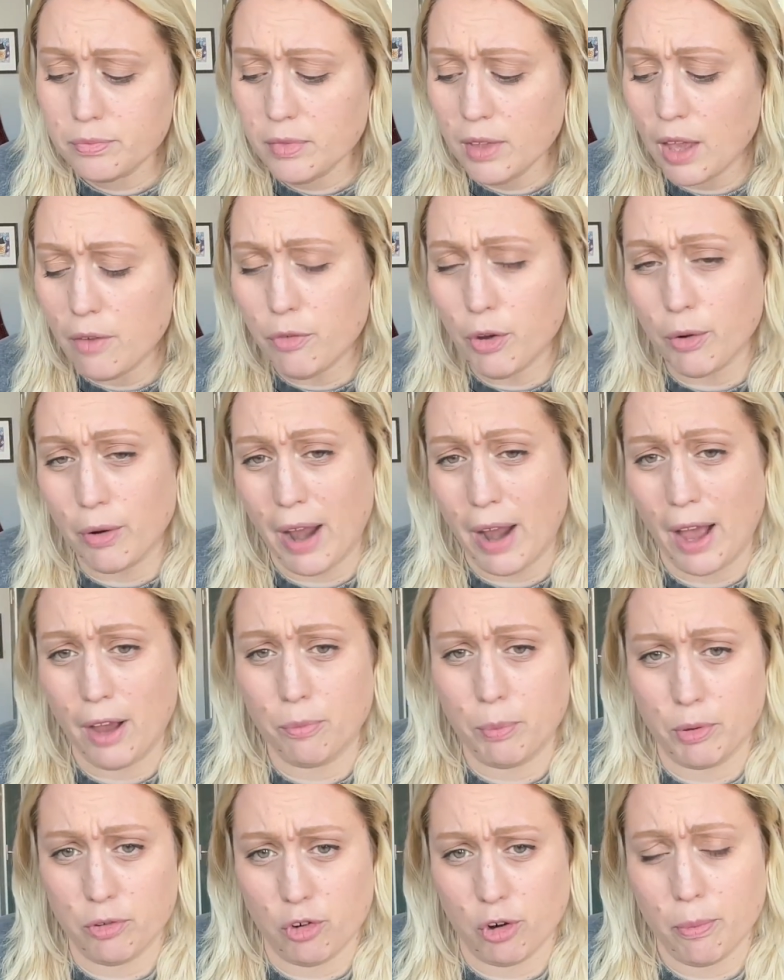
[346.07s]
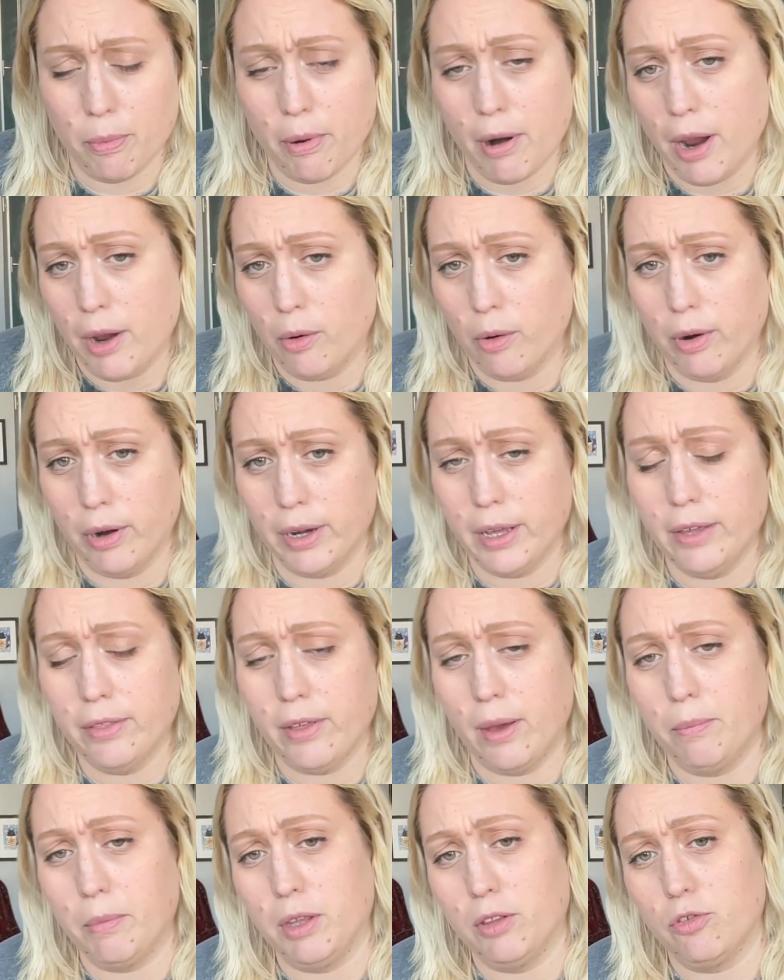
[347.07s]
if you're an aperture priority,
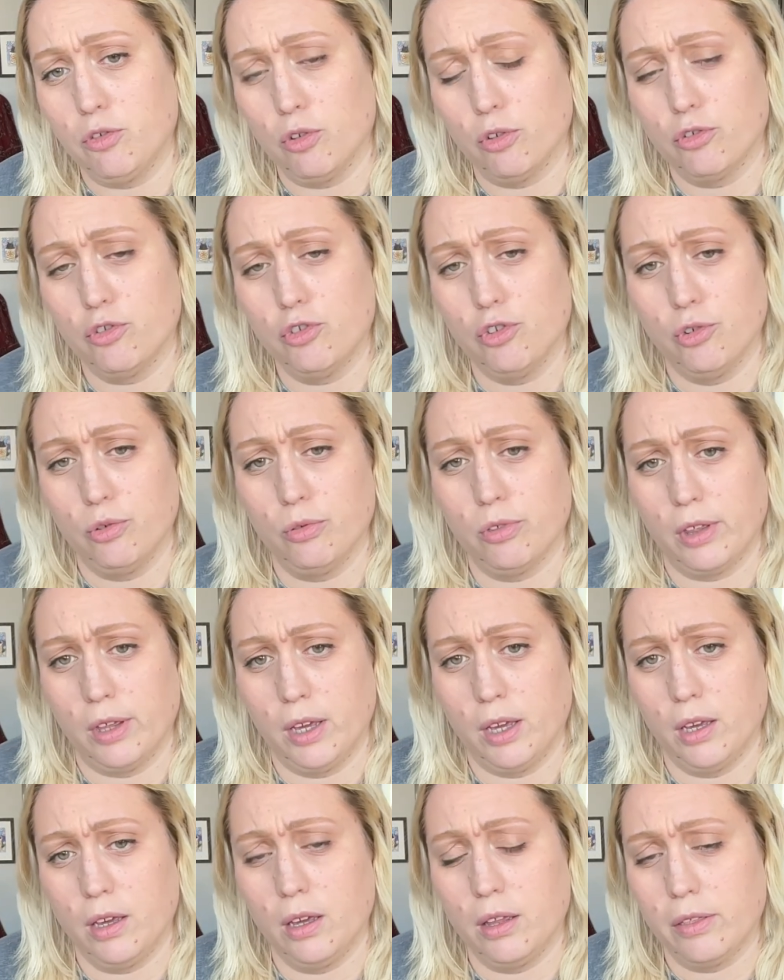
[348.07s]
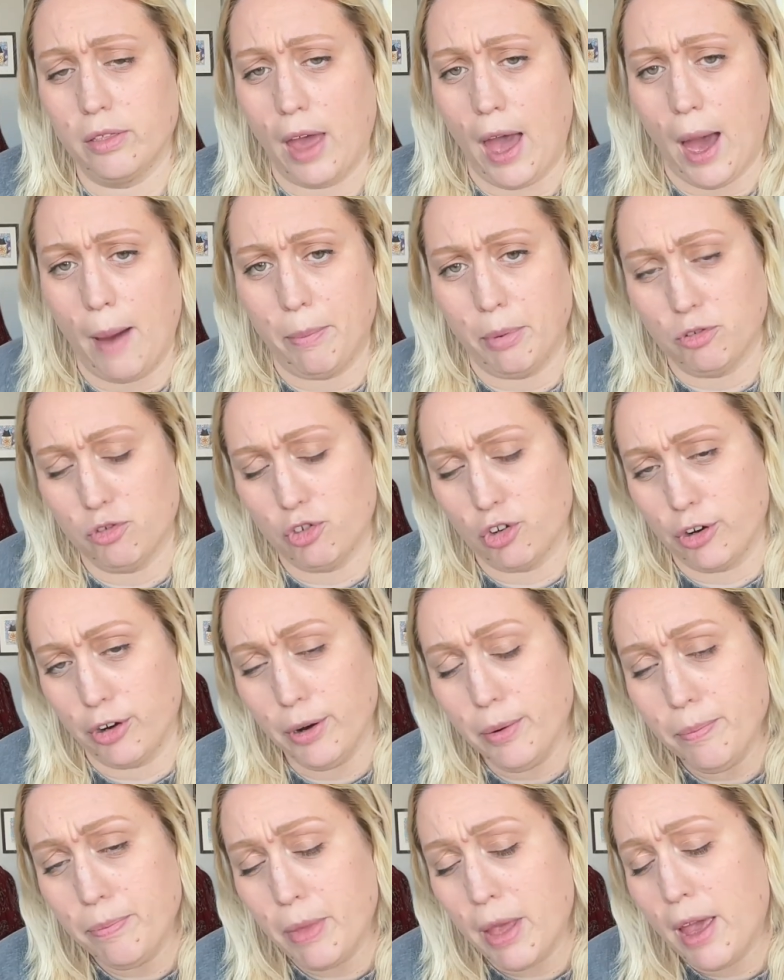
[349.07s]
that means you're choosing the
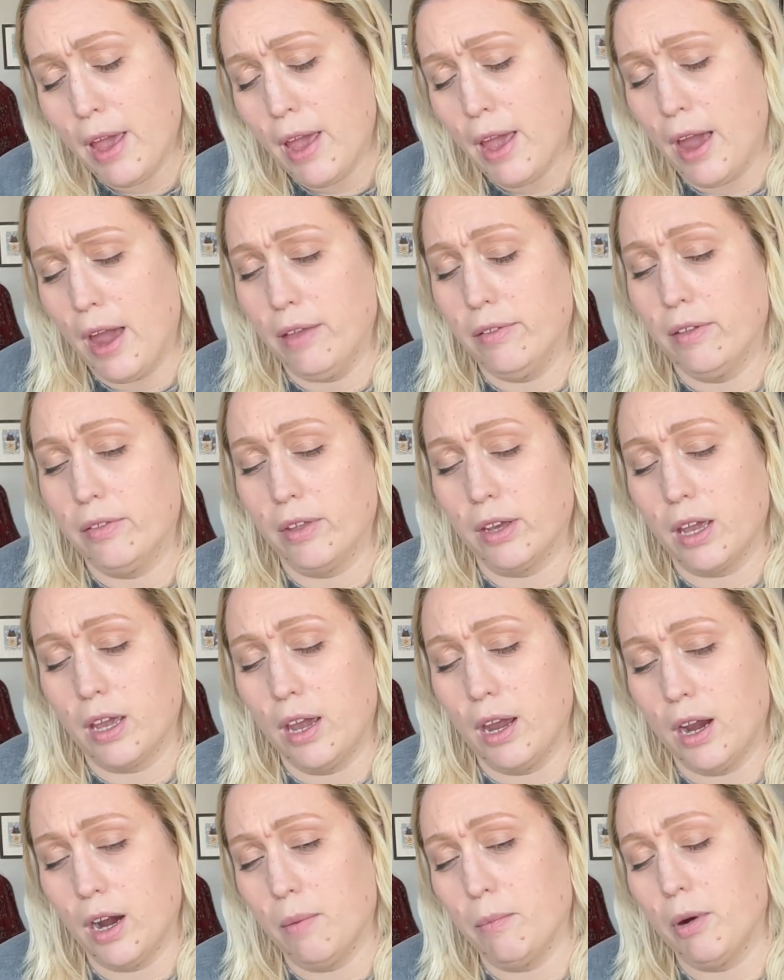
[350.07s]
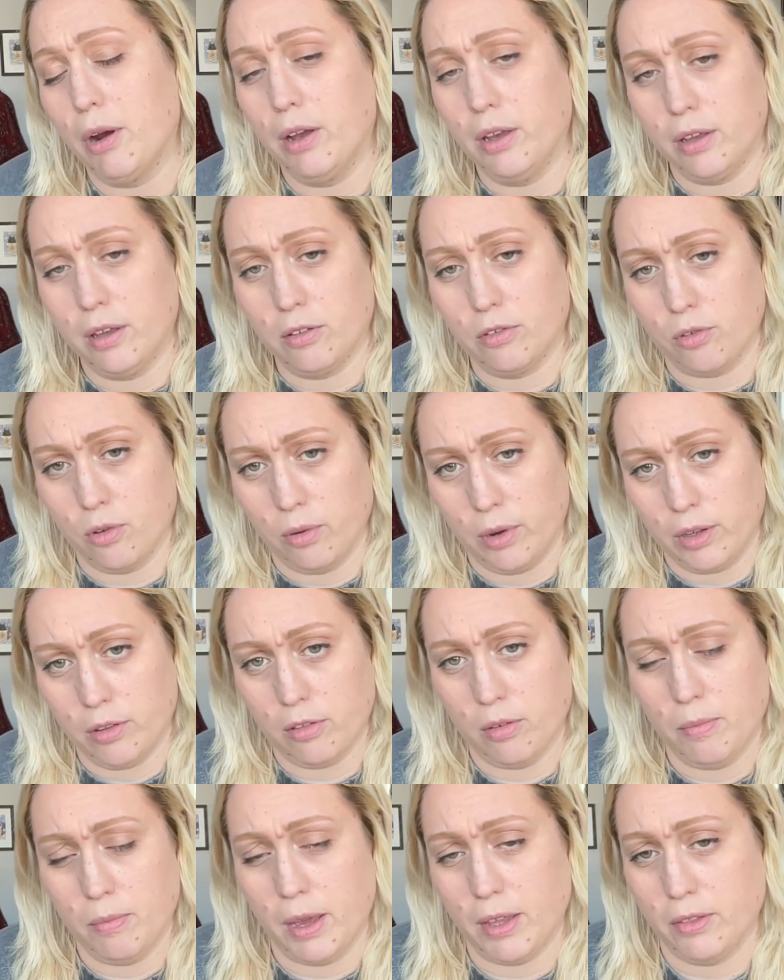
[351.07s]
aperture, and then the camera is going
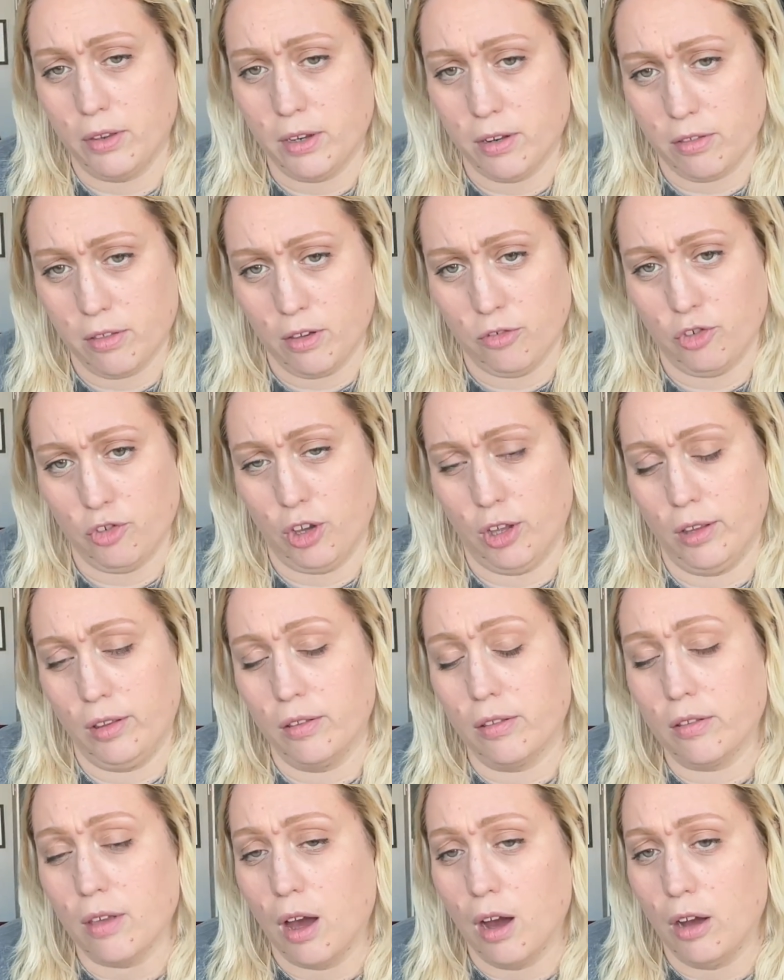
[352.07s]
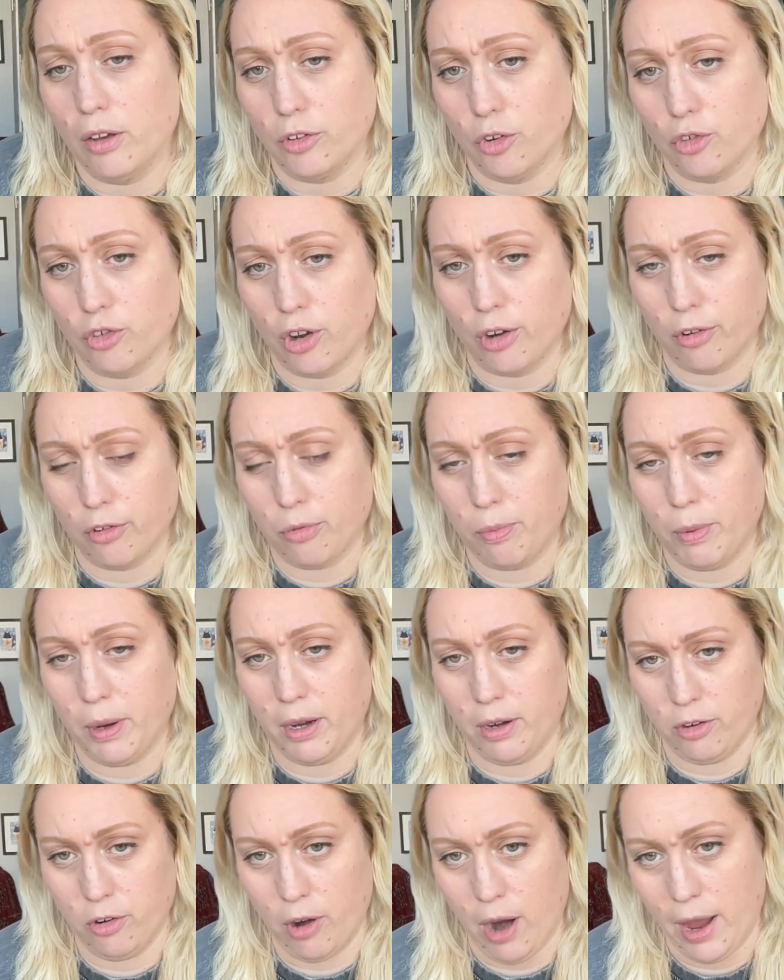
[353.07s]
to make the decisions on your shutter speed
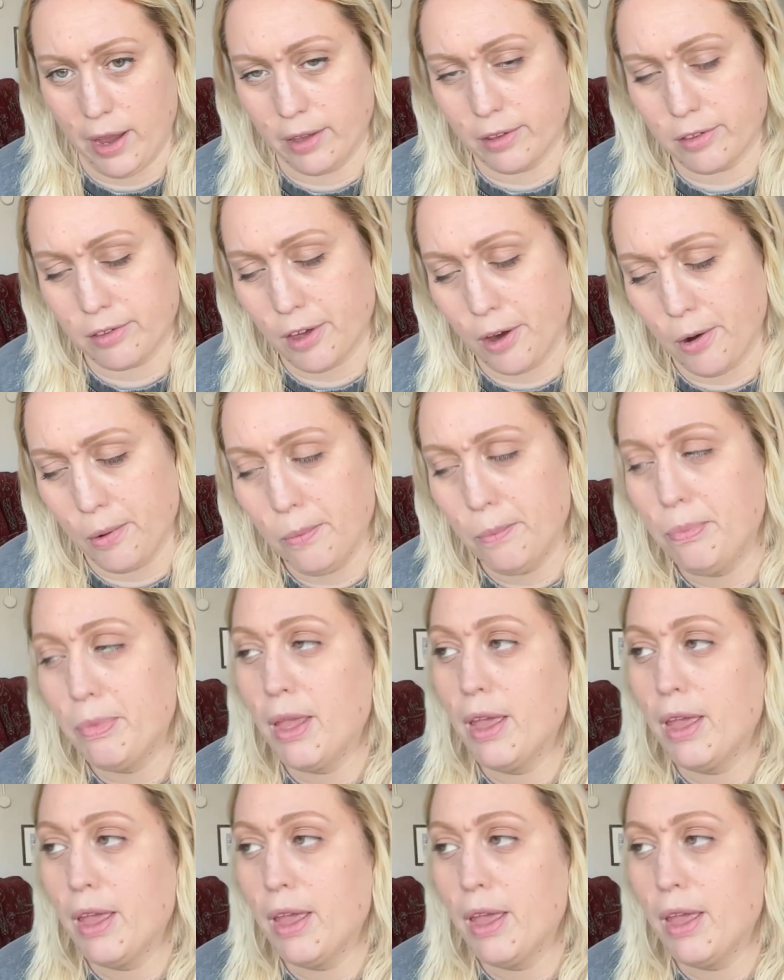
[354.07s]
and your ISO.